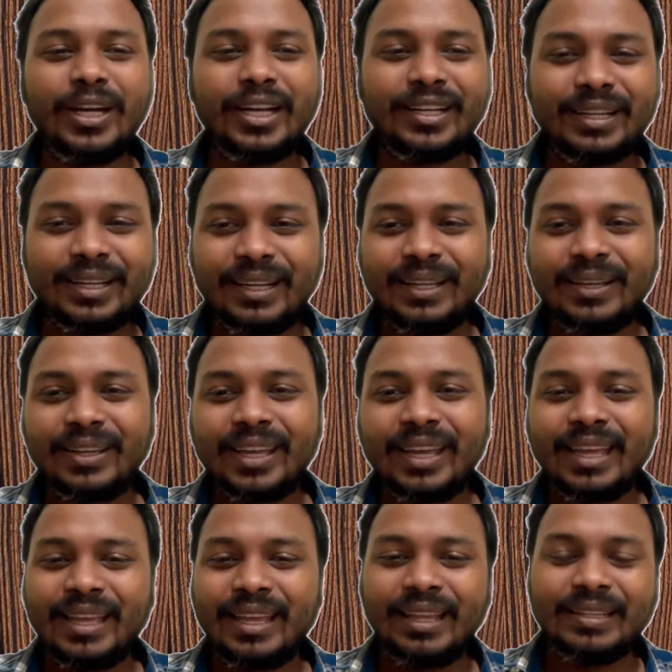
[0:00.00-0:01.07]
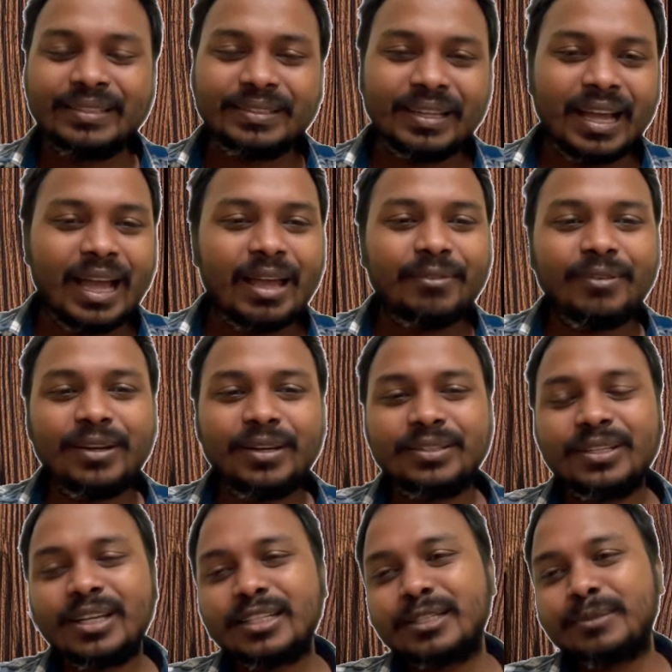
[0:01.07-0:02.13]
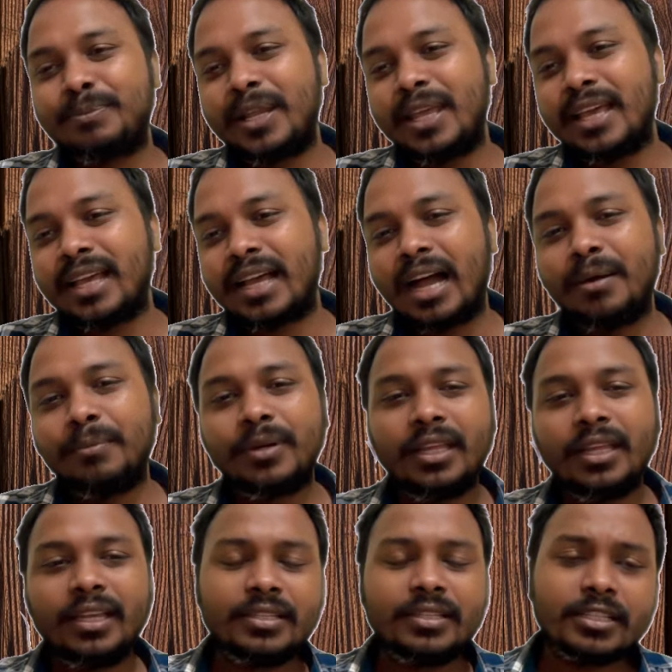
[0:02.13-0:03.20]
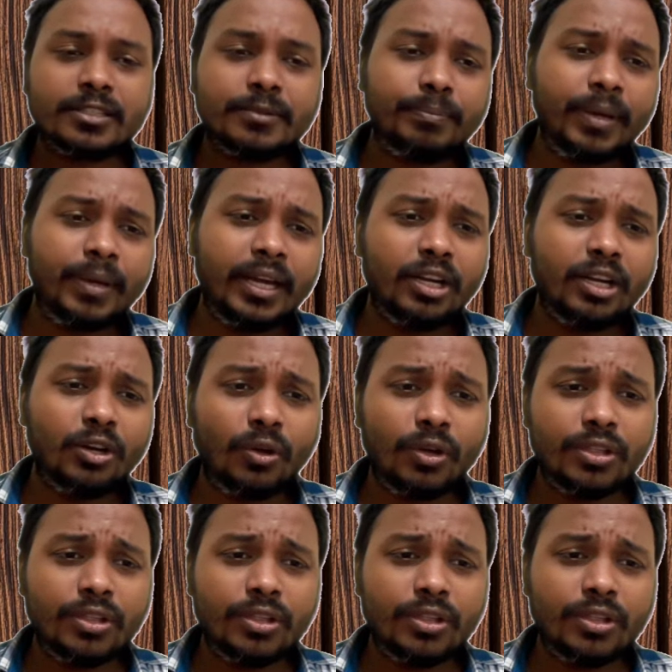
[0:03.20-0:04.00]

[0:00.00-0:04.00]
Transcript: Okay, I will just play calmly, just made a logical